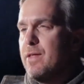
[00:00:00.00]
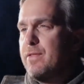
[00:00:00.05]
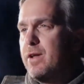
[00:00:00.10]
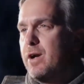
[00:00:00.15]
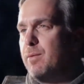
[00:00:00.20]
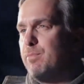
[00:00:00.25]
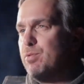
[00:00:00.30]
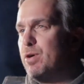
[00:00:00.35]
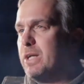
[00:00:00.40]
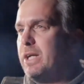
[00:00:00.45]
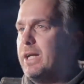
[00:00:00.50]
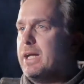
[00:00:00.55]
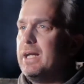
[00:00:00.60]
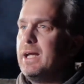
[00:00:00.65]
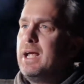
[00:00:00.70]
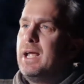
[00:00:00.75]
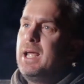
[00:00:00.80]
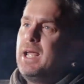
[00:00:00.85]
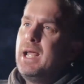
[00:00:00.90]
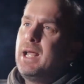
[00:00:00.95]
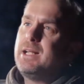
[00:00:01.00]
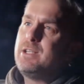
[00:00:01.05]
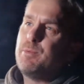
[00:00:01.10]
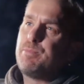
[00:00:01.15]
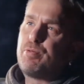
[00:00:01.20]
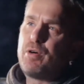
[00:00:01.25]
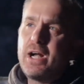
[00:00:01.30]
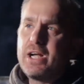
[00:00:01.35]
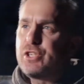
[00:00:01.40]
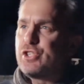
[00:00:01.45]
that are bringing
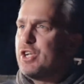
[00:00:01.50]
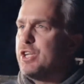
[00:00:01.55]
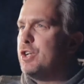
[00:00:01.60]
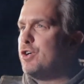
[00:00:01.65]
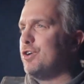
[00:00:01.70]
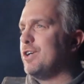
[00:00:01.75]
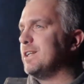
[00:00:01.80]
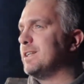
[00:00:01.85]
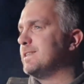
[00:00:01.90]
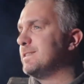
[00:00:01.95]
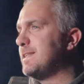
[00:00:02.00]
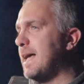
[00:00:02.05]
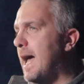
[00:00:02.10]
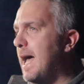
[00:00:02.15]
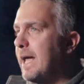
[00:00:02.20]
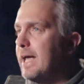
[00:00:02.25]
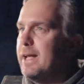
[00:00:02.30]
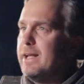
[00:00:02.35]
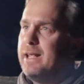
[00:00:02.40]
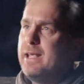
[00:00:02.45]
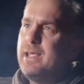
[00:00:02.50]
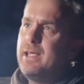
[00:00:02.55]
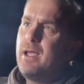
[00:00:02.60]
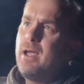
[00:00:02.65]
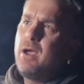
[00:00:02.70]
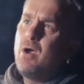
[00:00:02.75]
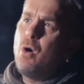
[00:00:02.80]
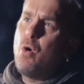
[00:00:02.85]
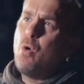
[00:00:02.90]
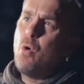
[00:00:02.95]
depression or anxiety
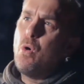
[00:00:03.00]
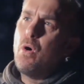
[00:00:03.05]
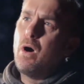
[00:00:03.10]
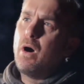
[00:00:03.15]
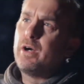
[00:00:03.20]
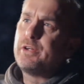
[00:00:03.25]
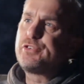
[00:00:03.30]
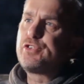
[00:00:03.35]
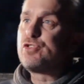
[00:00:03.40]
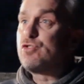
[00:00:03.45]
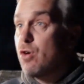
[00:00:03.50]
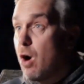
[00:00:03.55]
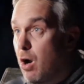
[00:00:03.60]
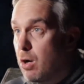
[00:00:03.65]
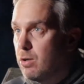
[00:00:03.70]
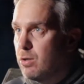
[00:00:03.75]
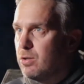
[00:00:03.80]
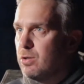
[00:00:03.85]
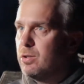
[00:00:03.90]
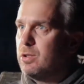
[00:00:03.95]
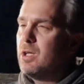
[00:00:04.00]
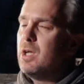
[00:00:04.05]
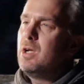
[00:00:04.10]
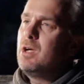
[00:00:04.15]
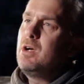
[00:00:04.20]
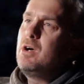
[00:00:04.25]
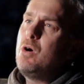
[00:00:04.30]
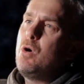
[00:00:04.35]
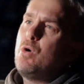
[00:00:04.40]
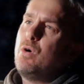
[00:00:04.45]
or struggle
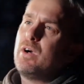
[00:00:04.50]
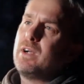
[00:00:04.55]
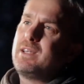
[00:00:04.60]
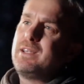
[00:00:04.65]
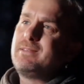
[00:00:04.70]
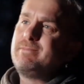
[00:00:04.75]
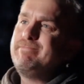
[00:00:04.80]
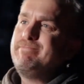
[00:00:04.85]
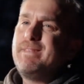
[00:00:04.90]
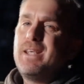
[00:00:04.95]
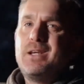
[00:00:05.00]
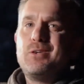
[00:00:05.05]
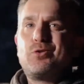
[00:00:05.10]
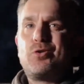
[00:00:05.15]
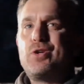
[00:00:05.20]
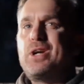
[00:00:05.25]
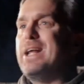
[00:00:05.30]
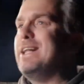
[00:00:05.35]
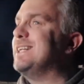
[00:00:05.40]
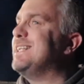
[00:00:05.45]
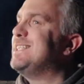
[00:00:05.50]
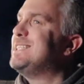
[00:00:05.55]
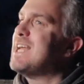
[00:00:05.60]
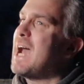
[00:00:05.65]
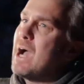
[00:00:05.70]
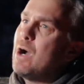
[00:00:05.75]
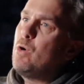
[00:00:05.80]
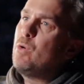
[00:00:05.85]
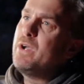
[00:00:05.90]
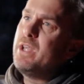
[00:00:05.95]
or creating
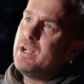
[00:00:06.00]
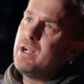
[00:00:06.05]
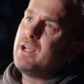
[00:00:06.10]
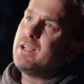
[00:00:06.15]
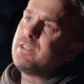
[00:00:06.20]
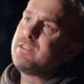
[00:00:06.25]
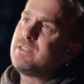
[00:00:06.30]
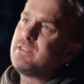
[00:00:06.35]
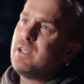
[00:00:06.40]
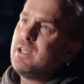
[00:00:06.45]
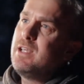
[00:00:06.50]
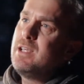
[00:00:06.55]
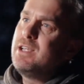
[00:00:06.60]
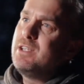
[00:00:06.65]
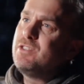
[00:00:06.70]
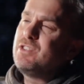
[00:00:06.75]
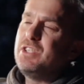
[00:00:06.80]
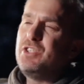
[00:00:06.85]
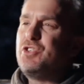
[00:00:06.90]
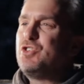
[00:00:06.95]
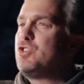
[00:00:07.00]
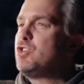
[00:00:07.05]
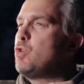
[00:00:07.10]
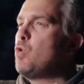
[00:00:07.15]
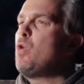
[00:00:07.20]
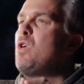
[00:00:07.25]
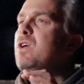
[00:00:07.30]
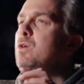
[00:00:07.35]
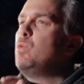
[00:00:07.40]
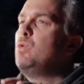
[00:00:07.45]
doubt in us, see,
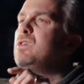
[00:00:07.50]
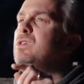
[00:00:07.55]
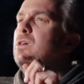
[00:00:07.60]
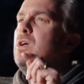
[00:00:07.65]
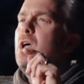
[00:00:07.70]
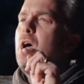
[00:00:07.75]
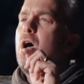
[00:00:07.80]
joy will